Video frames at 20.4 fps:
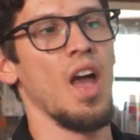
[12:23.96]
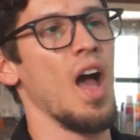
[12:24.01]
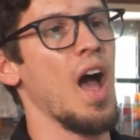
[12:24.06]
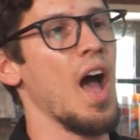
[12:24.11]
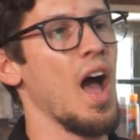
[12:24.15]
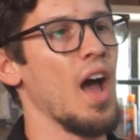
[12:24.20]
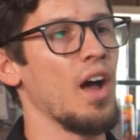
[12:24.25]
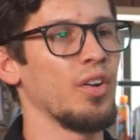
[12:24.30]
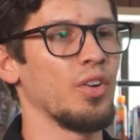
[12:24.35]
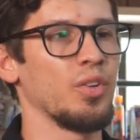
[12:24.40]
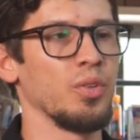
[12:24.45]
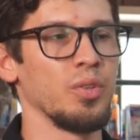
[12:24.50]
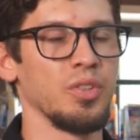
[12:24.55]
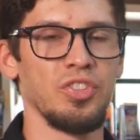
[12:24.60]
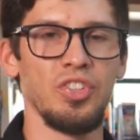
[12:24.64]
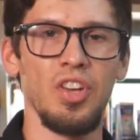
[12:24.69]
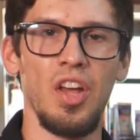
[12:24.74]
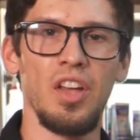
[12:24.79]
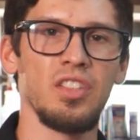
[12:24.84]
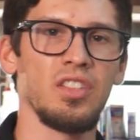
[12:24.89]
how to
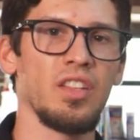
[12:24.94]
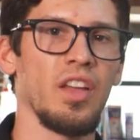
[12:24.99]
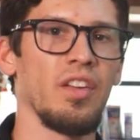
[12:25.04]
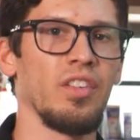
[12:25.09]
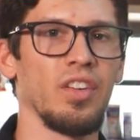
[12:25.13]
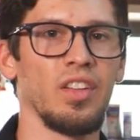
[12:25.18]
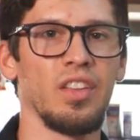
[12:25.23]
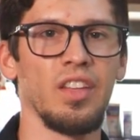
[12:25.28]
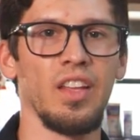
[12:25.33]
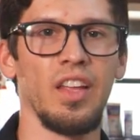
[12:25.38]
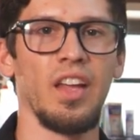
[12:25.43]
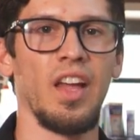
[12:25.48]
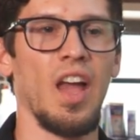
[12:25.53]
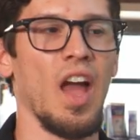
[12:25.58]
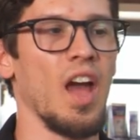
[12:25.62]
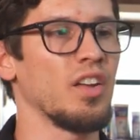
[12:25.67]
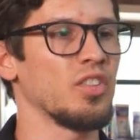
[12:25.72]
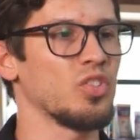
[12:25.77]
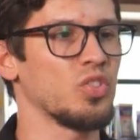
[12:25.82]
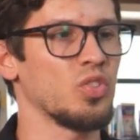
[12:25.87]
adjust everything,
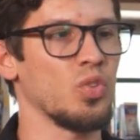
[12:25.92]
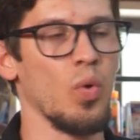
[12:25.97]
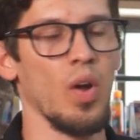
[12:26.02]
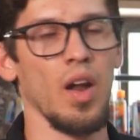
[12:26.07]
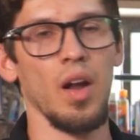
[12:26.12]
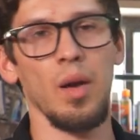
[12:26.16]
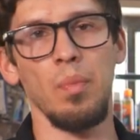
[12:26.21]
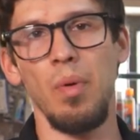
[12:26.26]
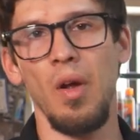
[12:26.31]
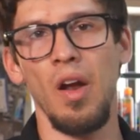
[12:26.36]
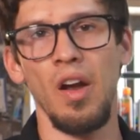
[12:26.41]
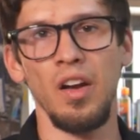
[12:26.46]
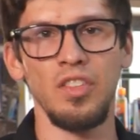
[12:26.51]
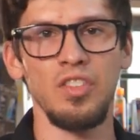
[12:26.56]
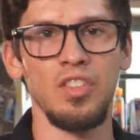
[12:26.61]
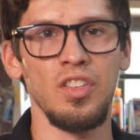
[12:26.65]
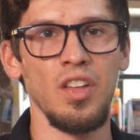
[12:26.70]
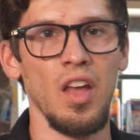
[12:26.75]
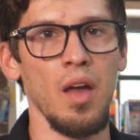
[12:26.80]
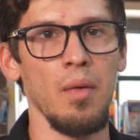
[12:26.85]
how to square
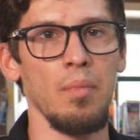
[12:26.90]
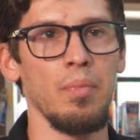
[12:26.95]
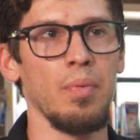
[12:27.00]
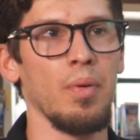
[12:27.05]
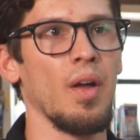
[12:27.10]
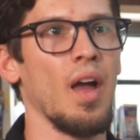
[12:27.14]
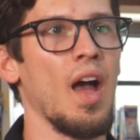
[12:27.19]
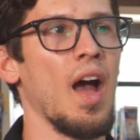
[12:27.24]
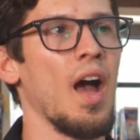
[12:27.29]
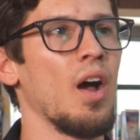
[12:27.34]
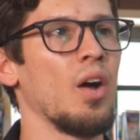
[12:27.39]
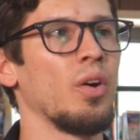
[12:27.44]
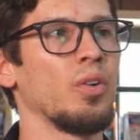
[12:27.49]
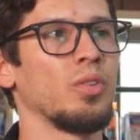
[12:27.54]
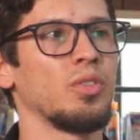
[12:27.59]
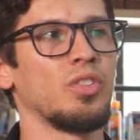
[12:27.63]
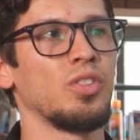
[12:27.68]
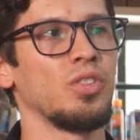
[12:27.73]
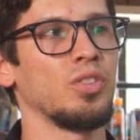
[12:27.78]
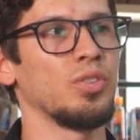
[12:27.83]
parts up, how
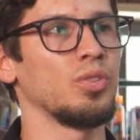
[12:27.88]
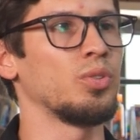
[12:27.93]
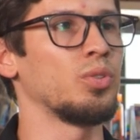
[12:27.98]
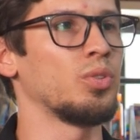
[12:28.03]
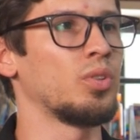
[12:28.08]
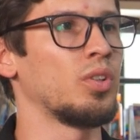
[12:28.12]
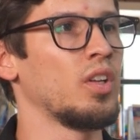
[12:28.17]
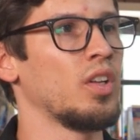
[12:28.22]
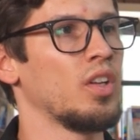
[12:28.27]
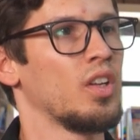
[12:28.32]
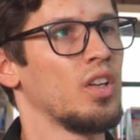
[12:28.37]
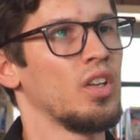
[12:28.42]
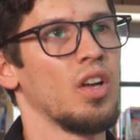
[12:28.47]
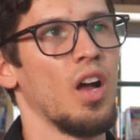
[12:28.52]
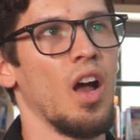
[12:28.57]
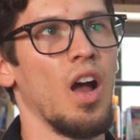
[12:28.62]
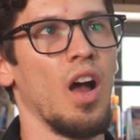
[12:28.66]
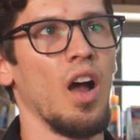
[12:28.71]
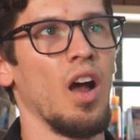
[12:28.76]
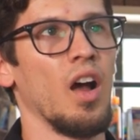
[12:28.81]

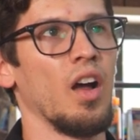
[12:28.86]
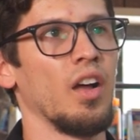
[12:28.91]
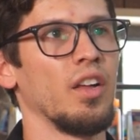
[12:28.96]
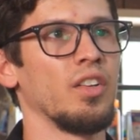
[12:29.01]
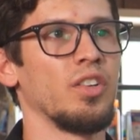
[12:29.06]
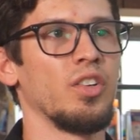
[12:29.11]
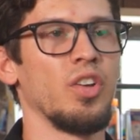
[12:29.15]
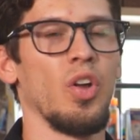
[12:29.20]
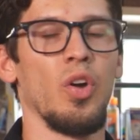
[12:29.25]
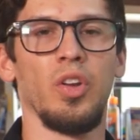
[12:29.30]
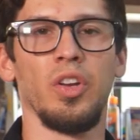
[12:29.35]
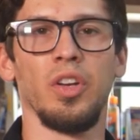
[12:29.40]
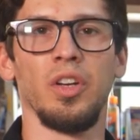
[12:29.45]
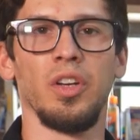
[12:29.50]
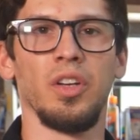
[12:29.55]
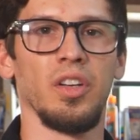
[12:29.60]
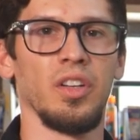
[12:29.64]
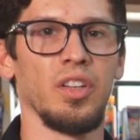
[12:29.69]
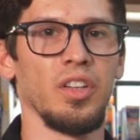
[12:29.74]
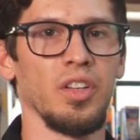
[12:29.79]
to uh, know
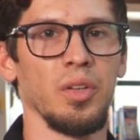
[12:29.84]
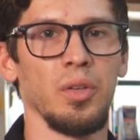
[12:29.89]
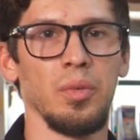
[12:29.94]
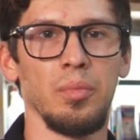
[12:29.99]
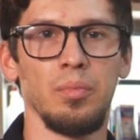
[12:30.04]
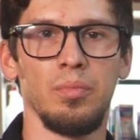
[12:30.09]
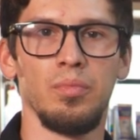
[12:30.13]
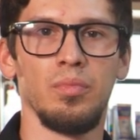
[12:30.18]
your, your,